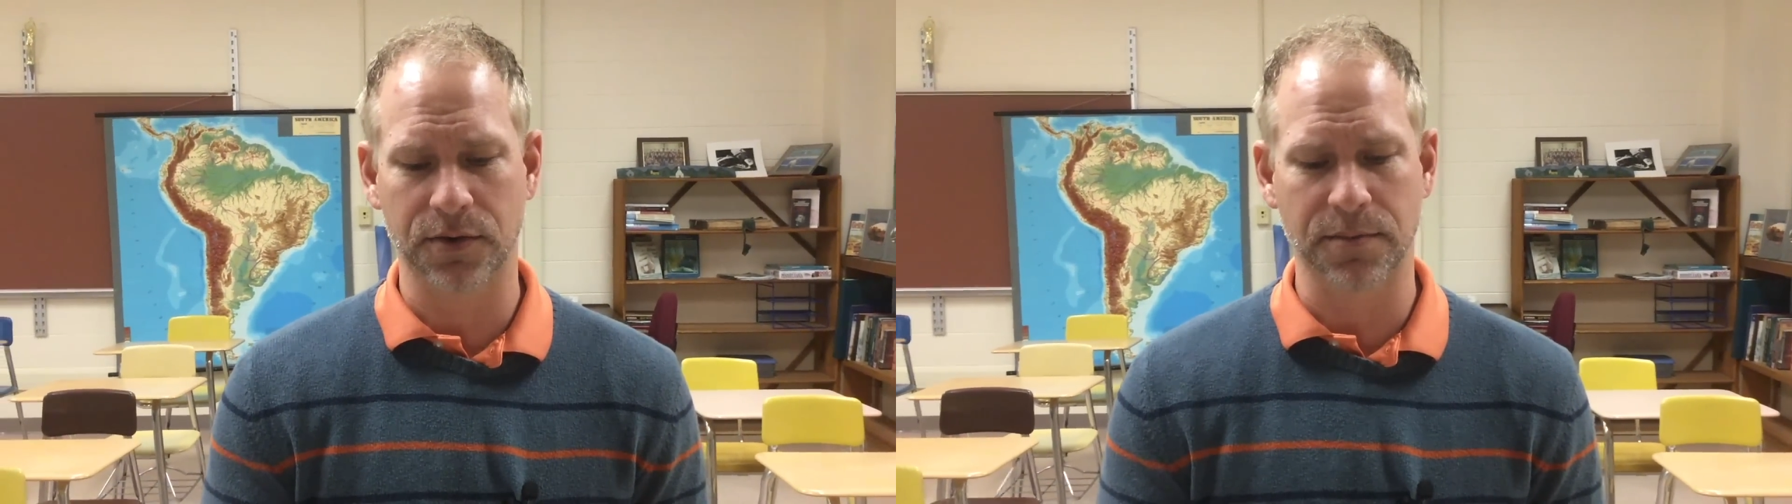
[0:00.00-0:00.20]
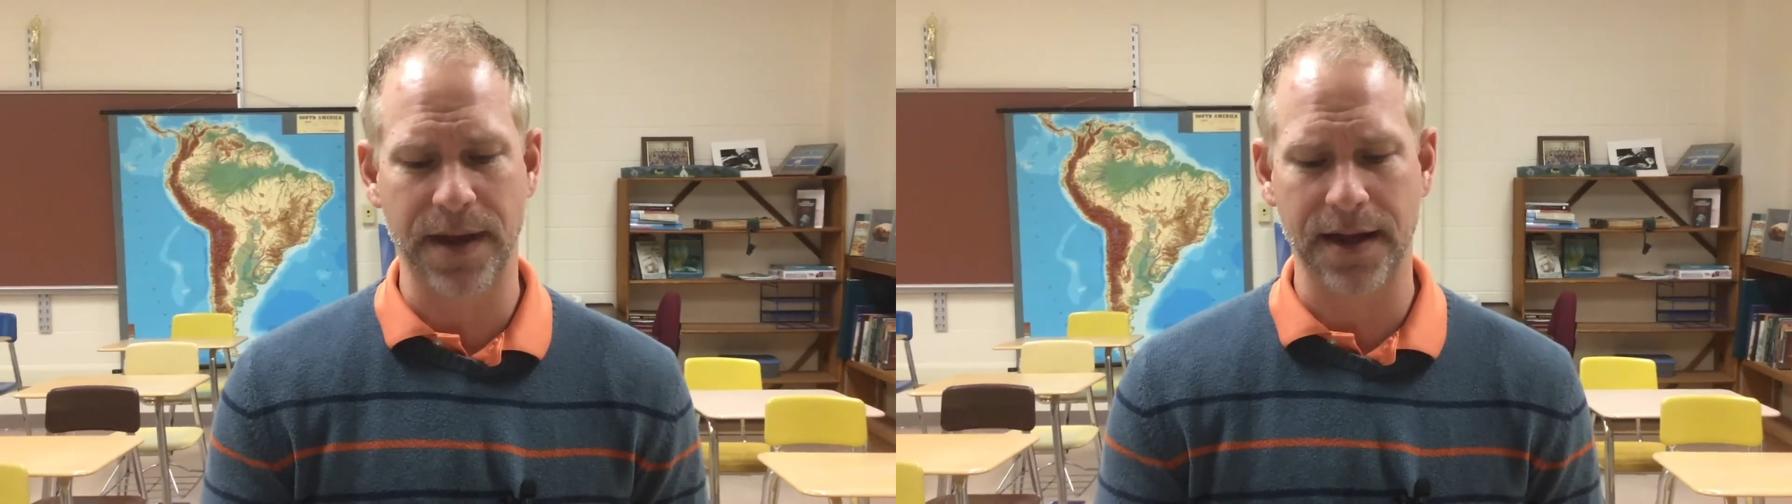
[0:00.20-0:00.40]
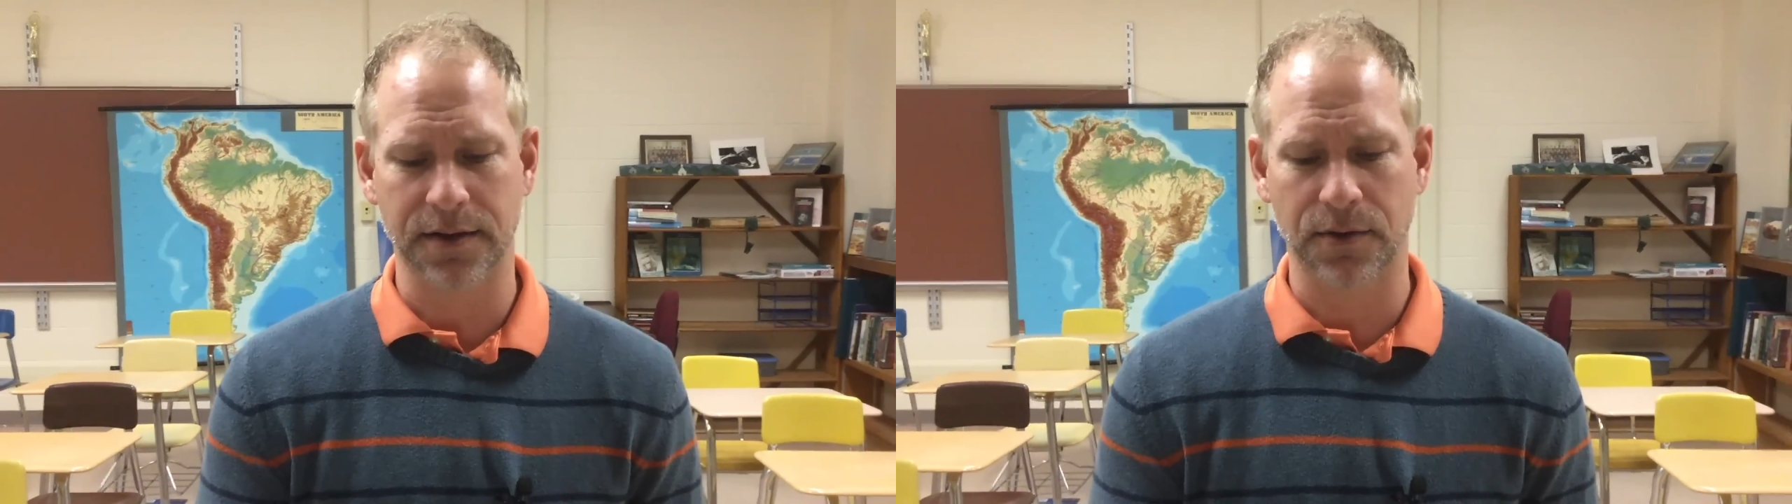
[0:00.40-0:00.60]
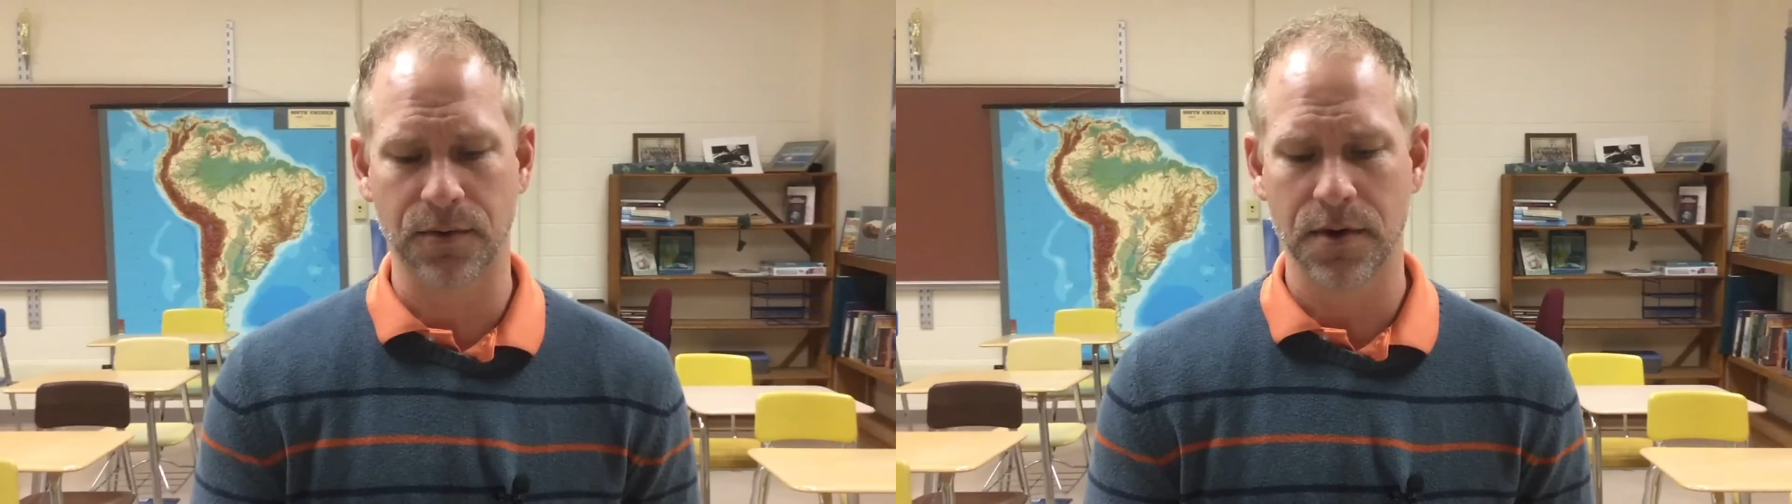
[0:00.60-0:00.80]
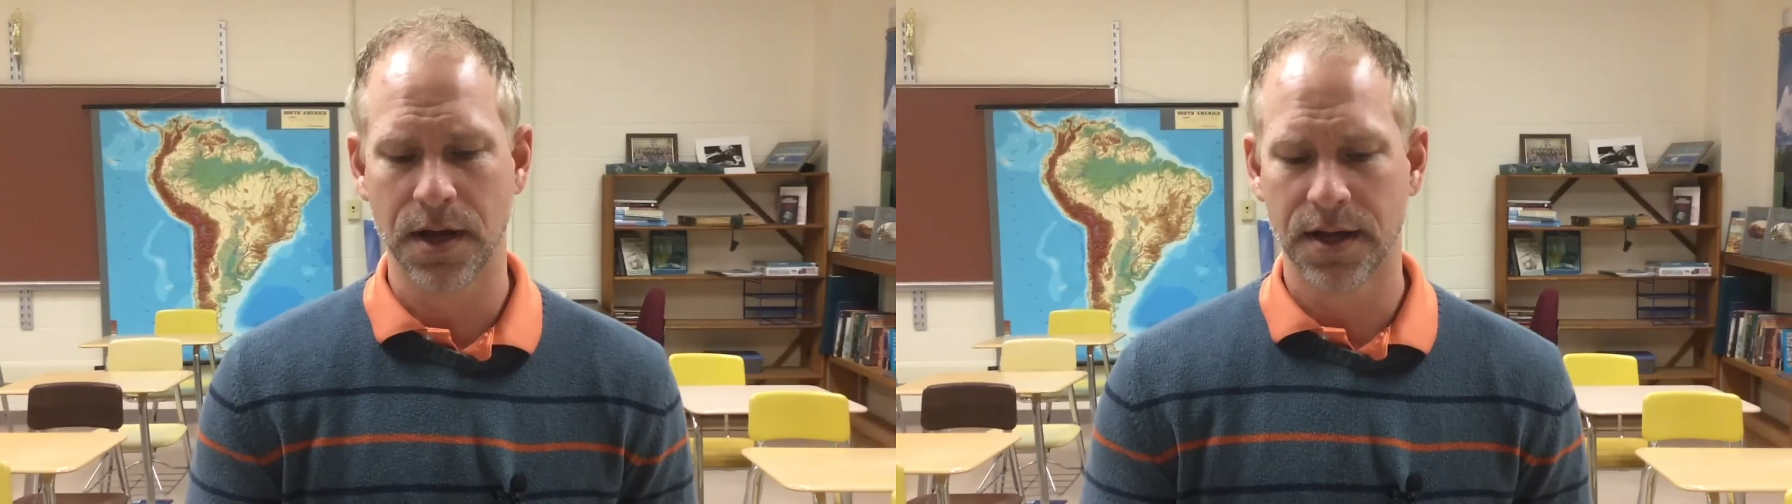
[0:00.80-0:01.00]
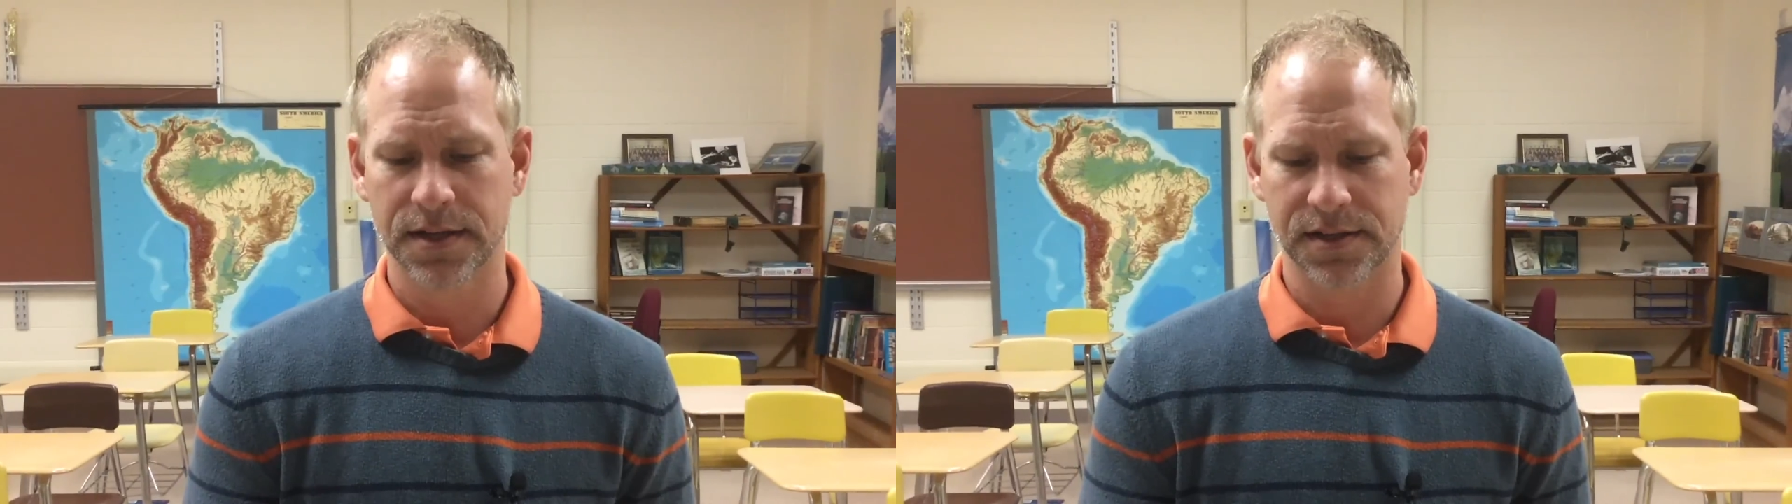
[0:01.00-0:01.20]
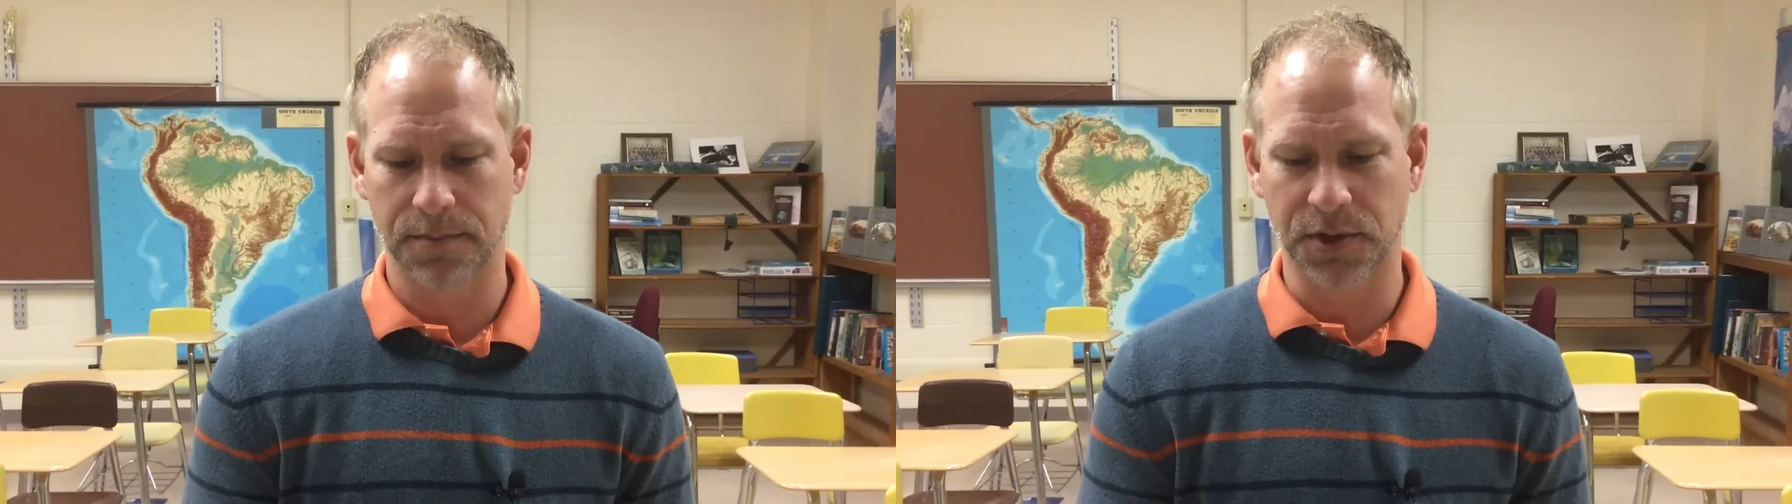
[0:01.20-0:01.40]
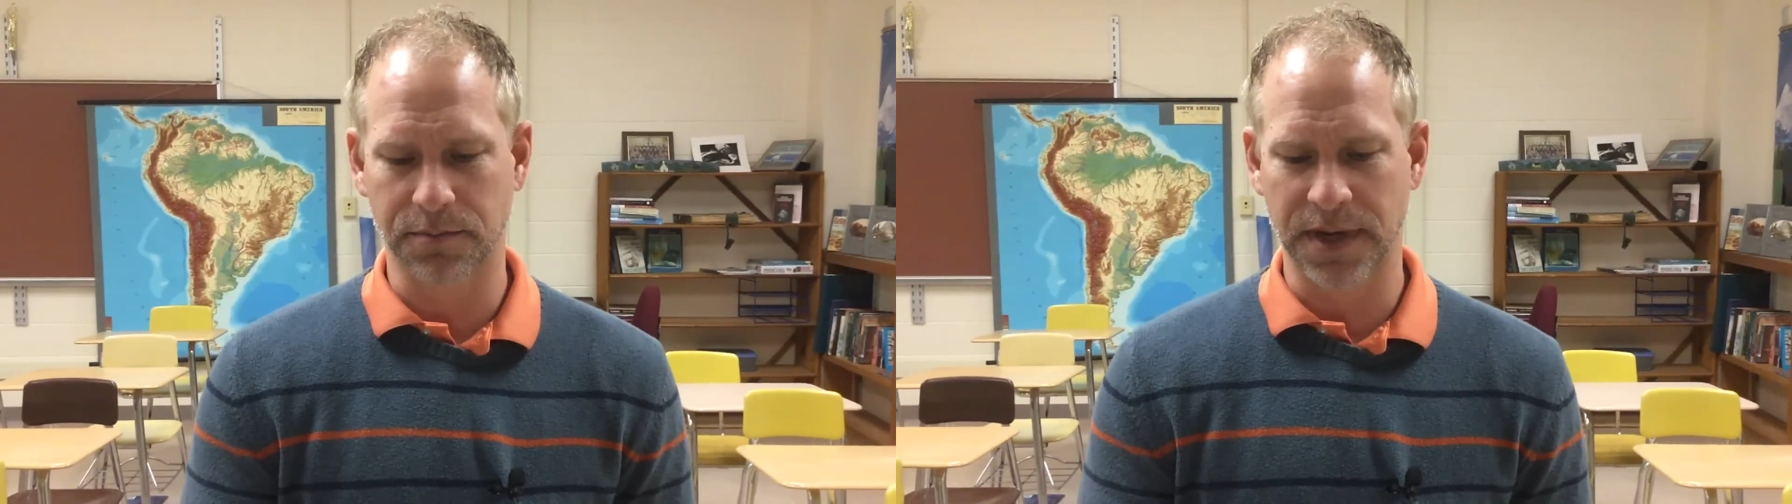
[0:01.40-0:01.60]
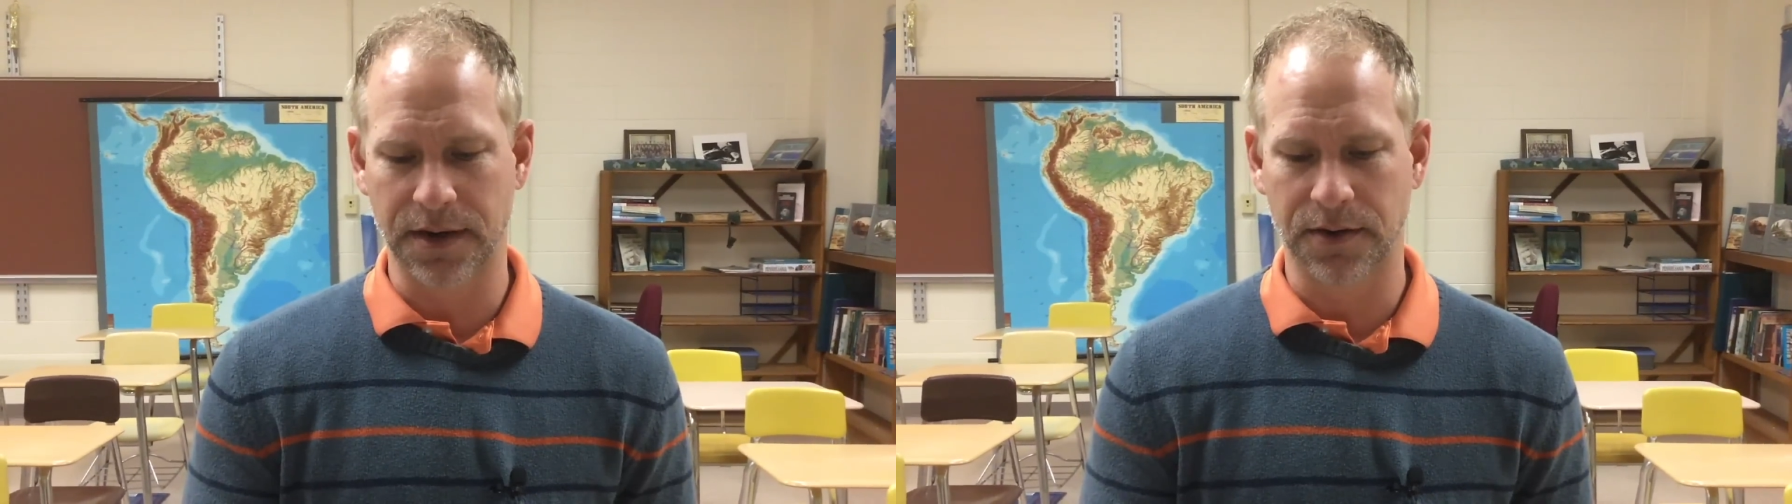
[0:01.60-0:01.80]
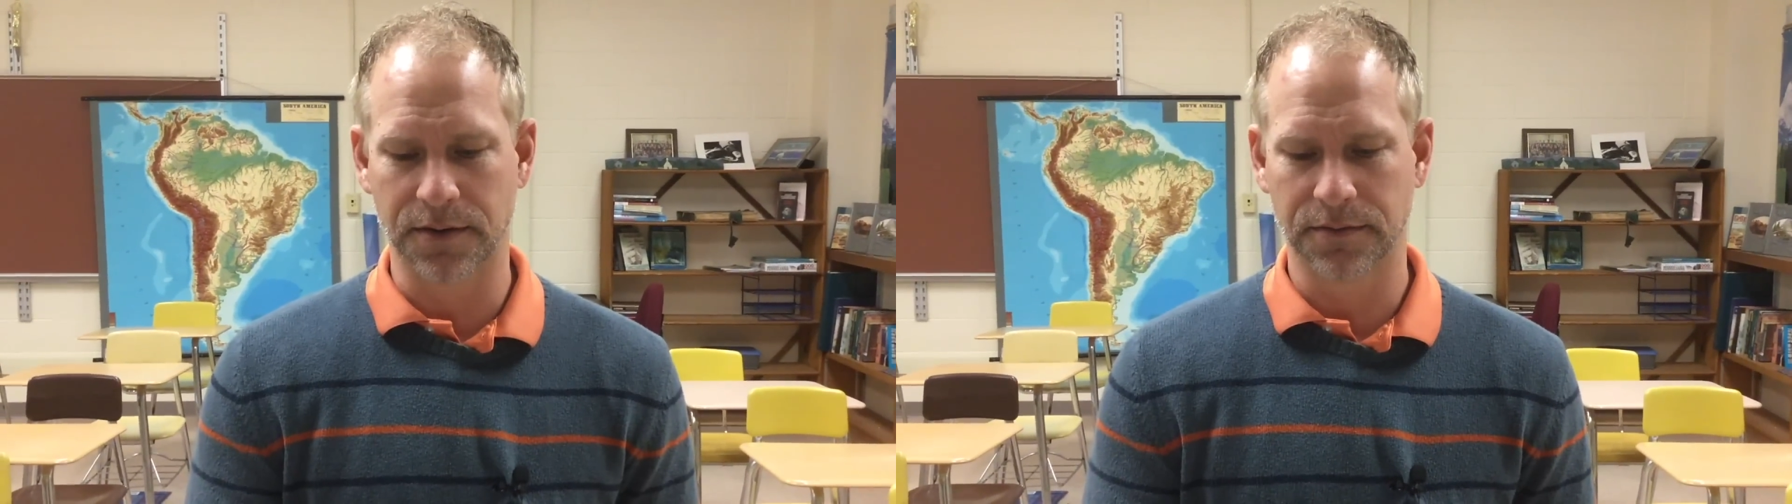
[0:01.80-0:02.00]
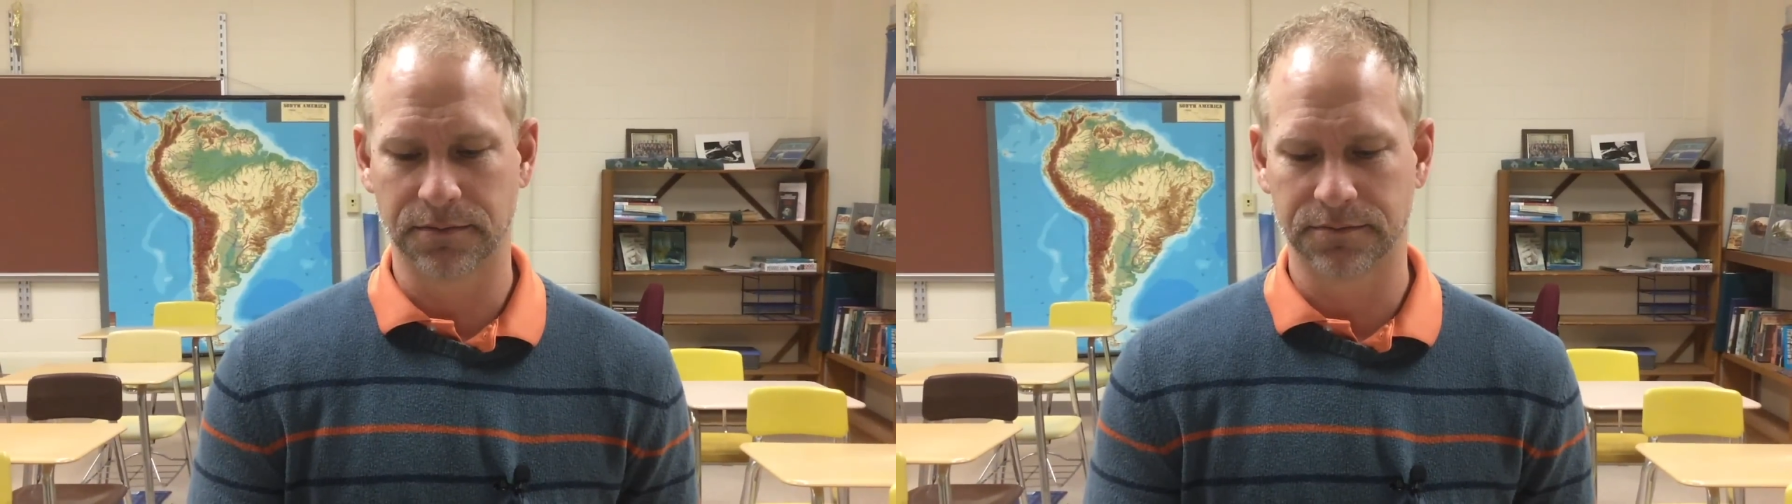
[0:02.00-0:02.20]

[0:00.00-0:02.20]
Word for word: or tobacco subject matter.